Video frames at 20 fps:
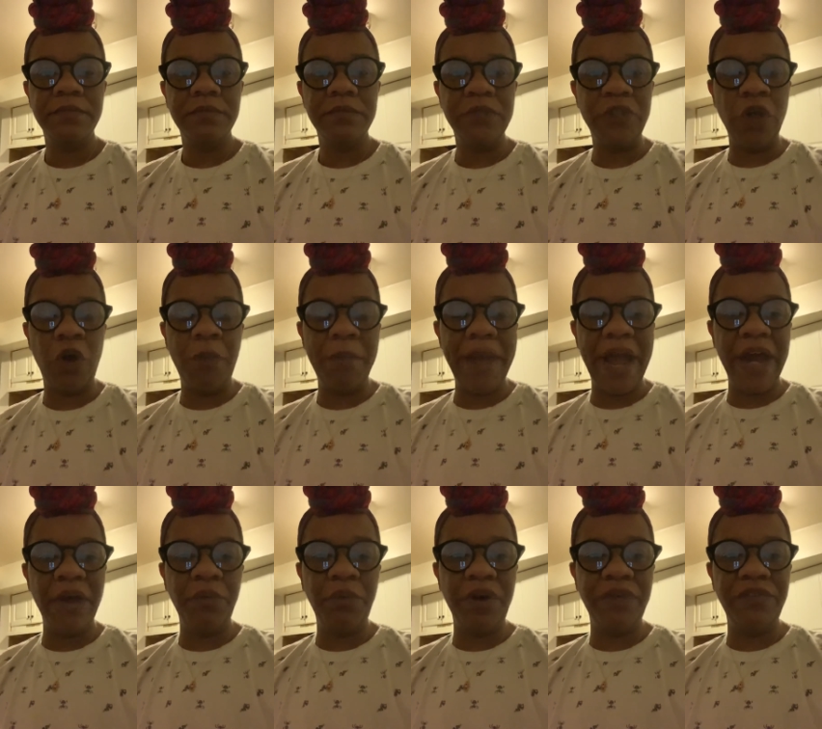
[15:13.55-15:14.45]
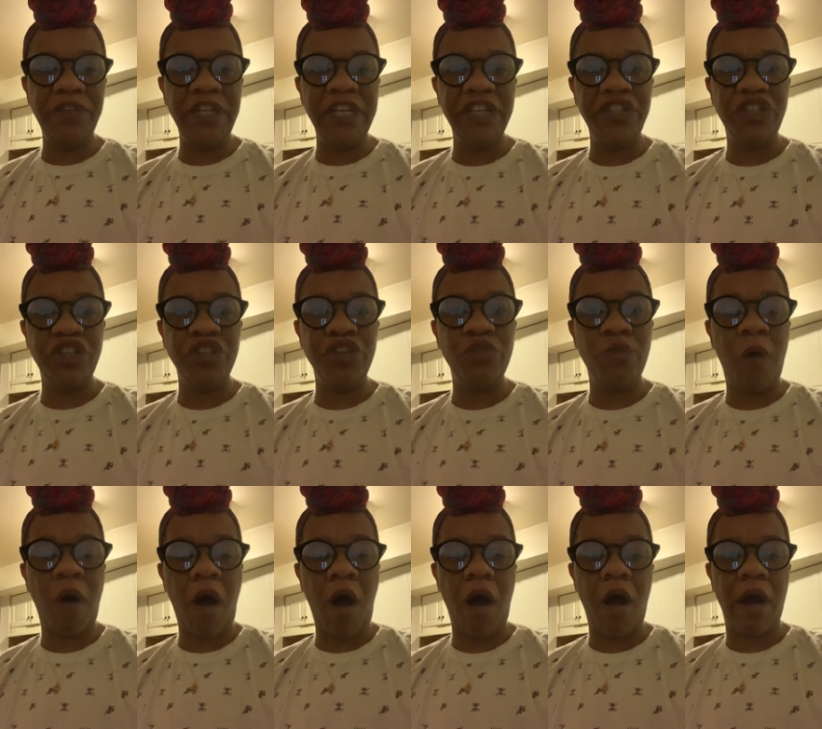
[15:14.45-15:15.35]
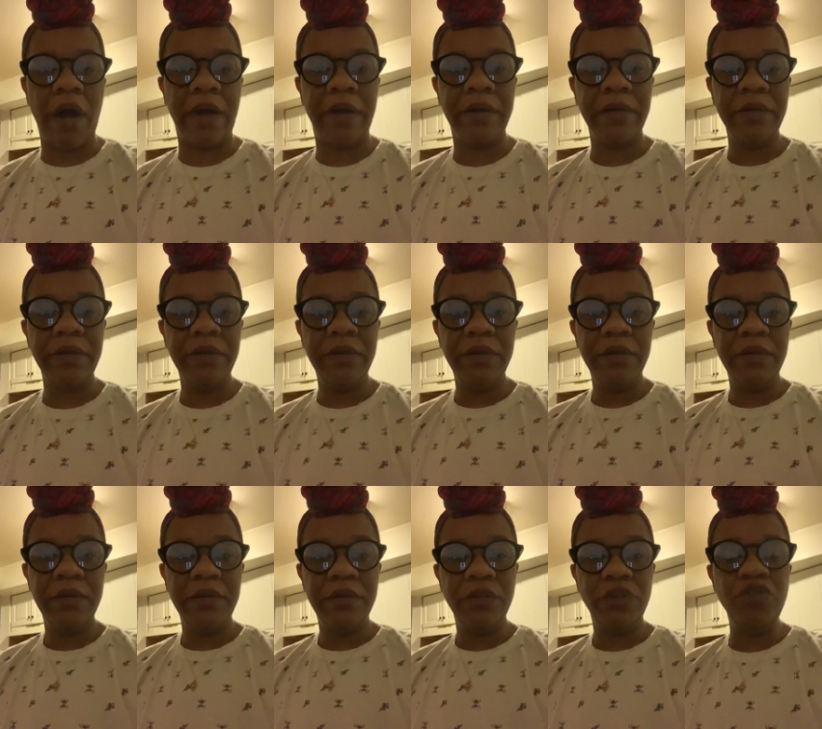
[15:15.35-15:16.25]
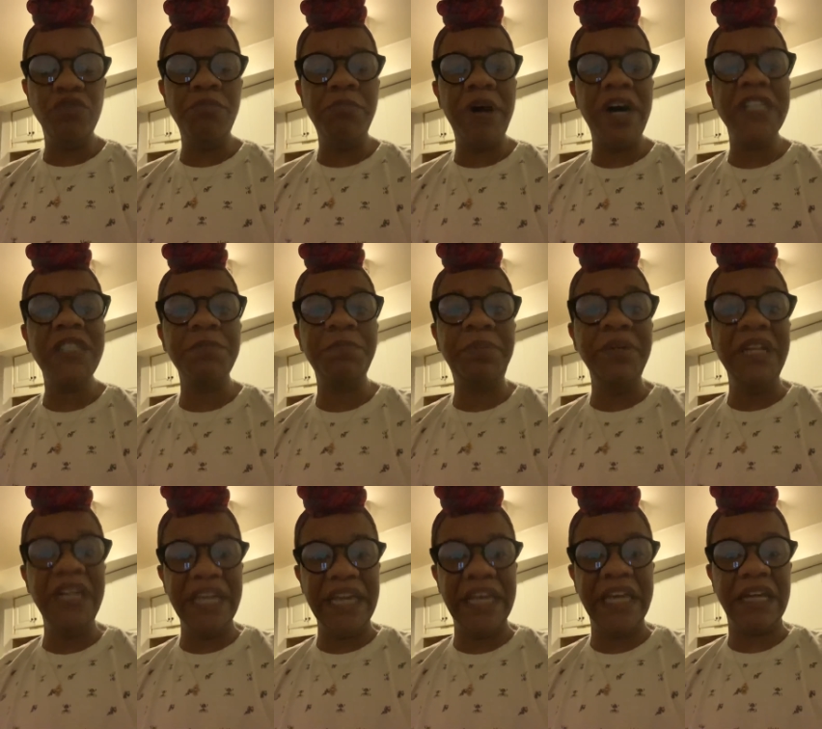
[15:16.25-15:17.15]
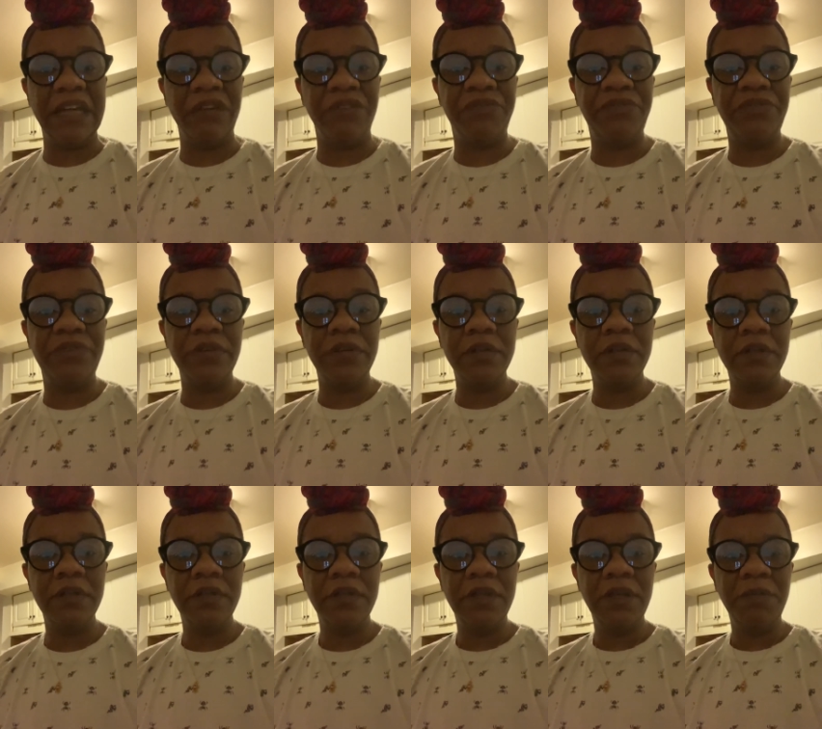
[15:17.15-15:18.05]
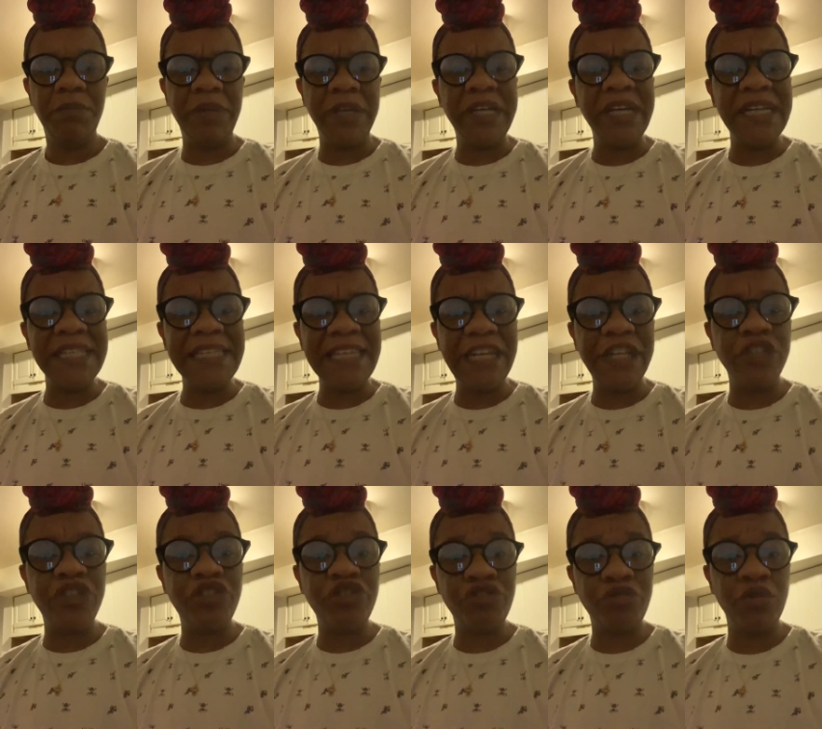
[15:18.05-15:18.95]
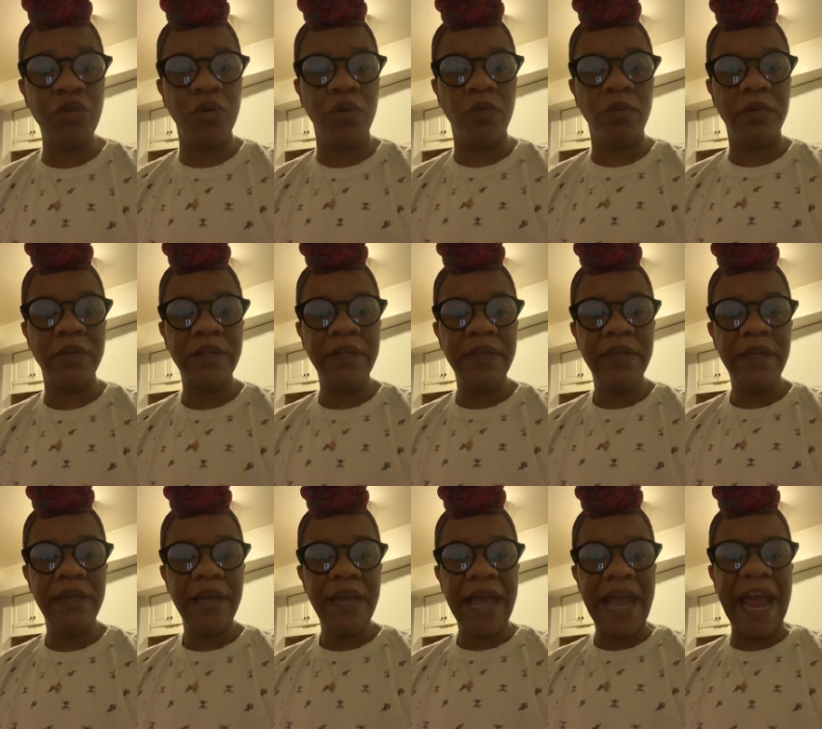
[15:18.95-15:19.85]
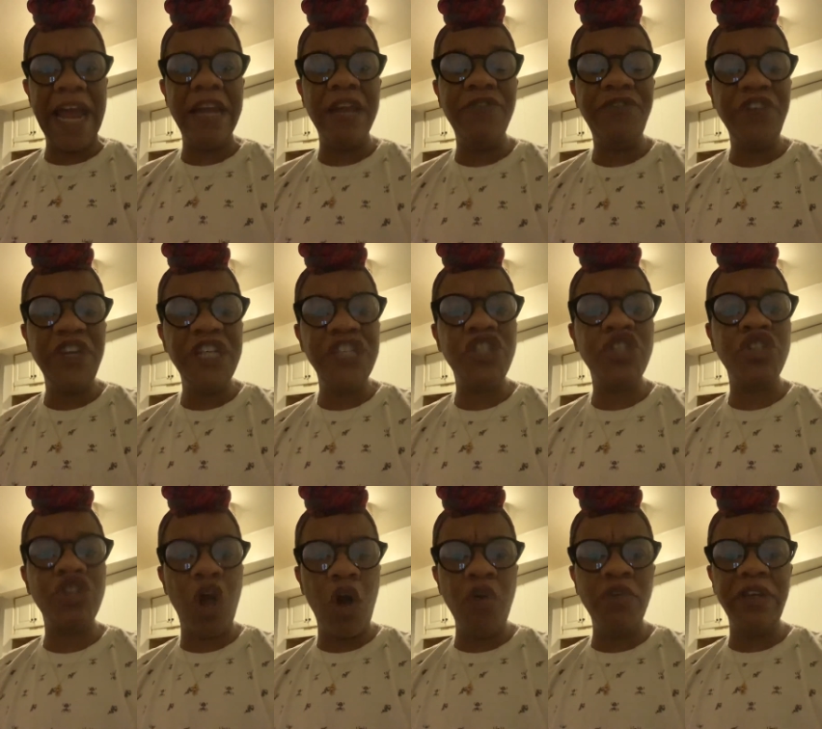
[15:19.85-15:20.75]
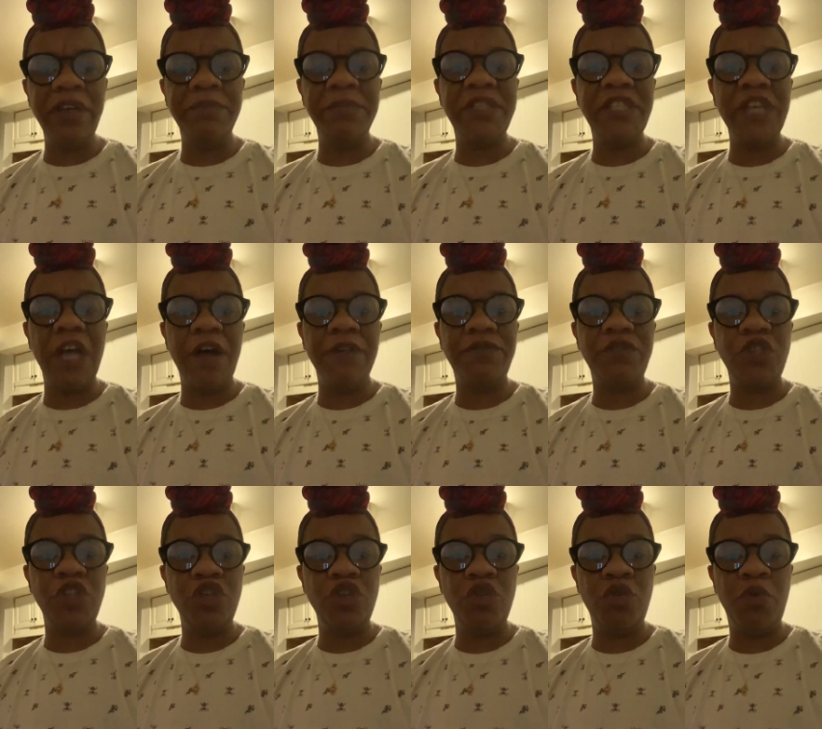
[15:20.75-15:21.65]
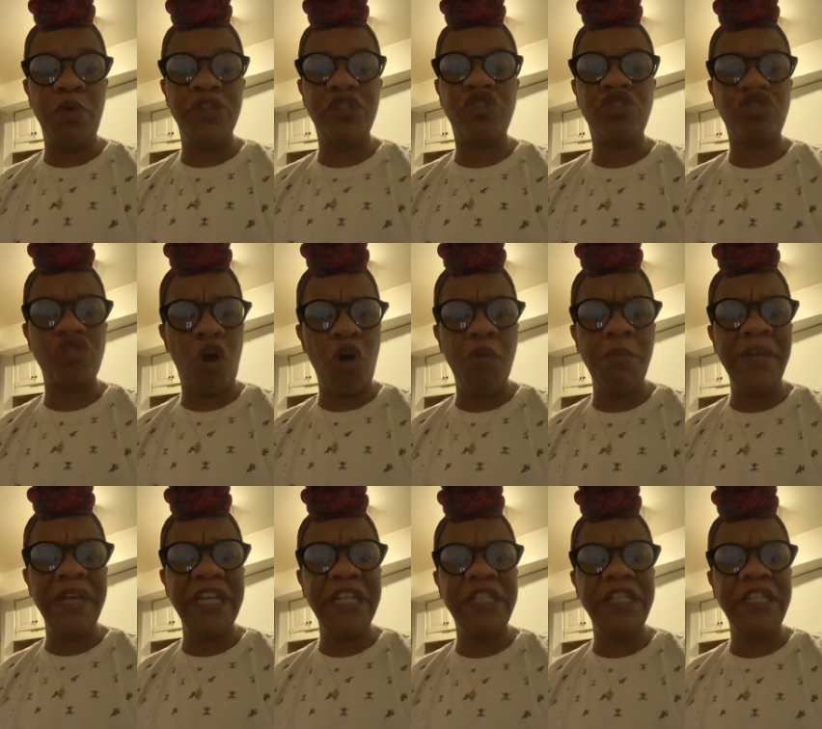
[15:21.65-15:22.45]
Don't matter what religion you are. You must believe because it is true. And if he has shown himself to you in so many